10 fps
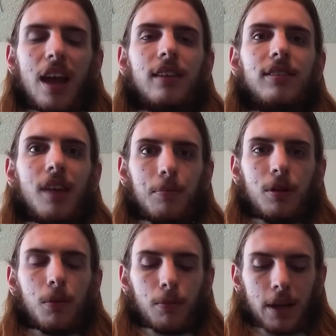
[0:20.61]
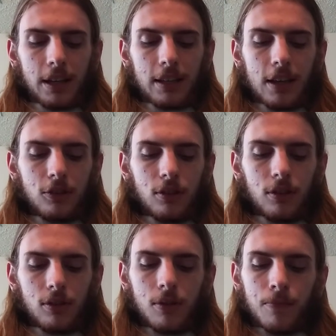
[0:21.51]
acceptable
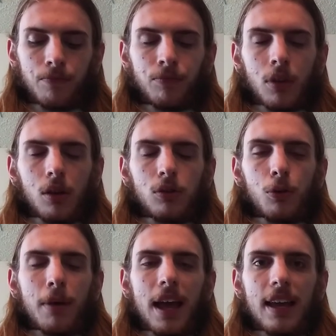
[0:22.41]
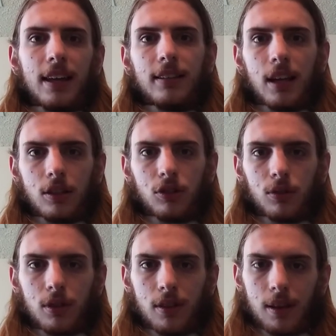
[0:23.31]
meditations, so pay
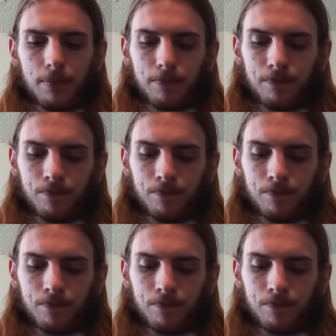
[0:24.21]
attention to them.